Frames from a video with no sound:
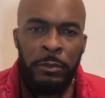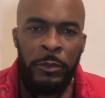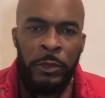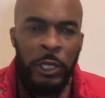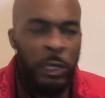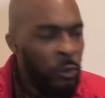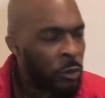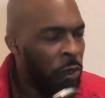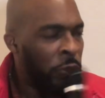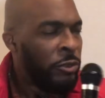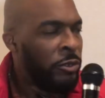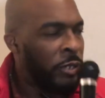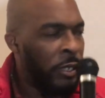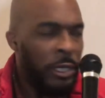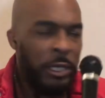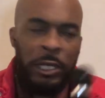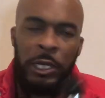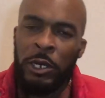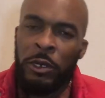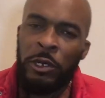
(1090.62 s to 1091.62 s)
You won't see the
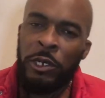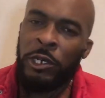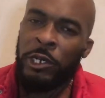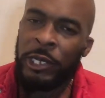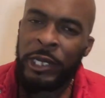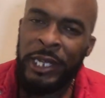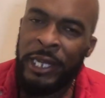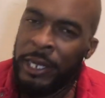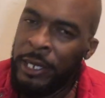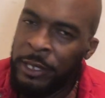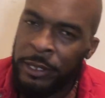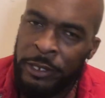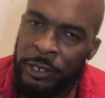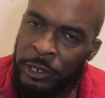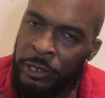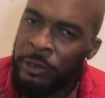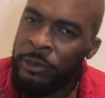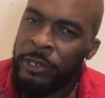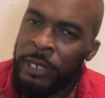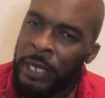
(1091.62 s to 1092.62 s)
logo again until
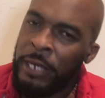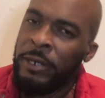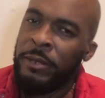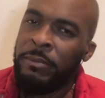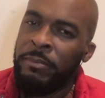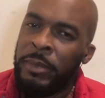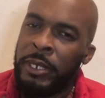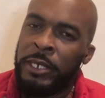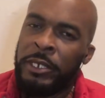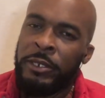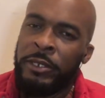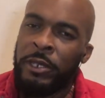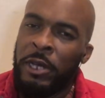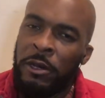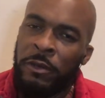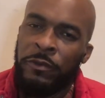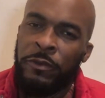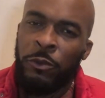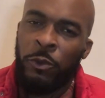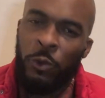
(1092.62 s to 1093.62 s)
you take them bitches
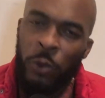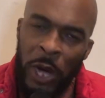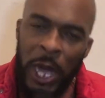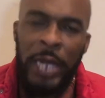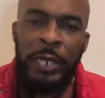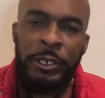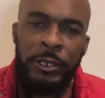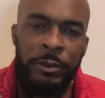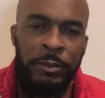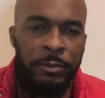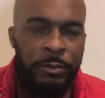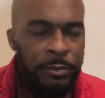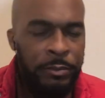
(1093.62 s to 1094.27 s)
off and wash them.